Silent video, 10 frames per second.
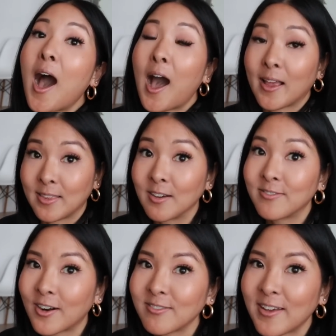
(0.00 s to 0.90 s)
I love
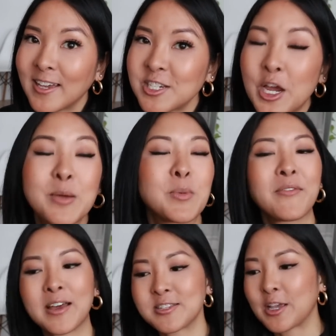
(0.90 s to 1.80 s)
Farfetch. I'm on
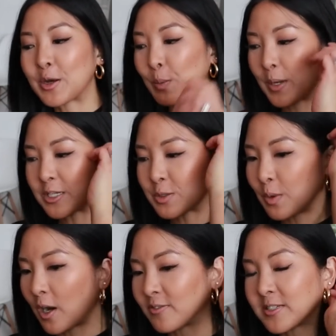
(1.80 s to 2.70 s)
that site way too
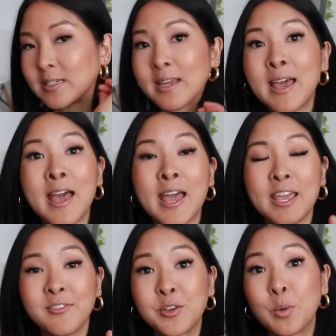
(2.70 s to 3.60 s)
often.
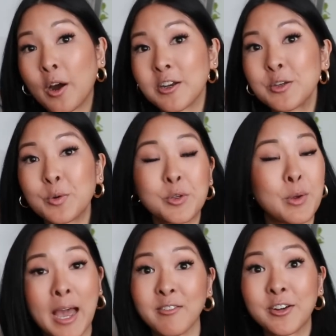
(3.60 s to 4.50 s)
If you are new or you
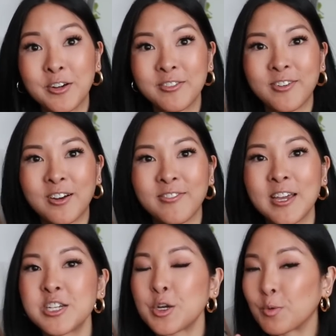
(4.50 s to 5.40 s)
haven't heard of
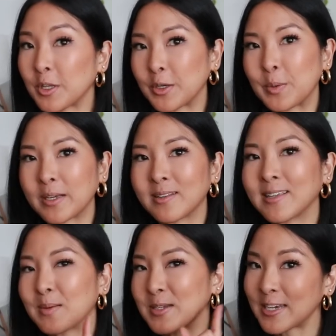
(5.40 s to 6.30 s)
Farfetch, really quickly,
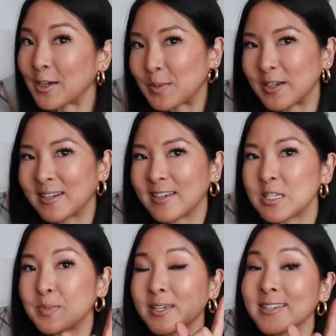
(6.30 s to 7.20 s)
let me tell you what it
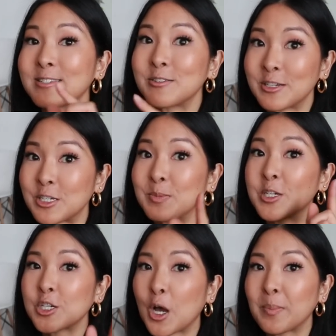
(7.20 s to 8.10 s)
is, because you need to be
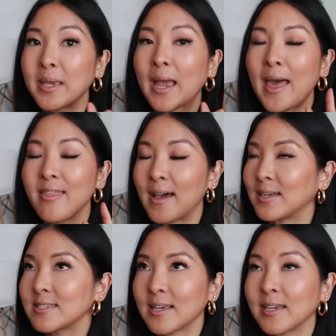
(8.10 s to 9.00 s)
shopping
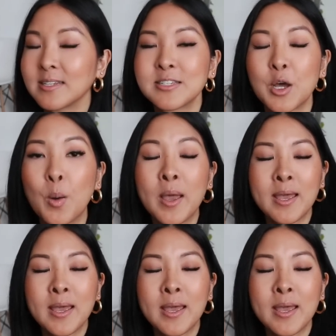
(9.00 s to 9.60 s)
that site. So